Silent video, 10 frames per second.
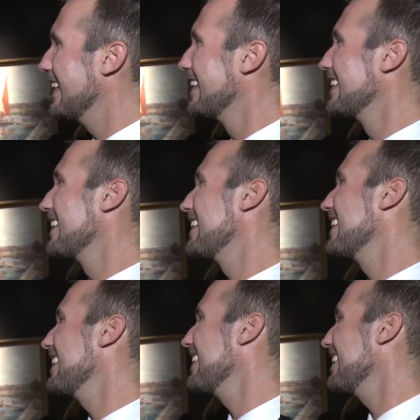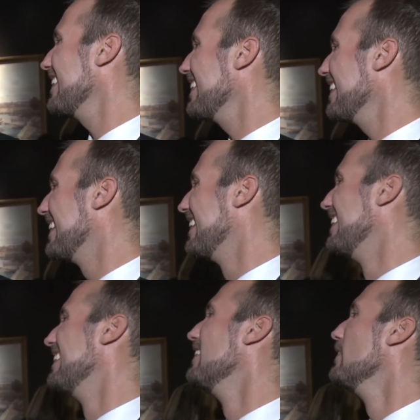
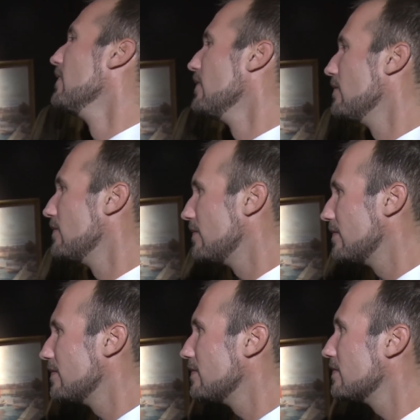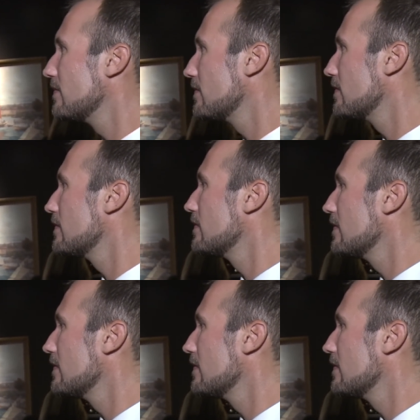No words are spoken by the person on screen.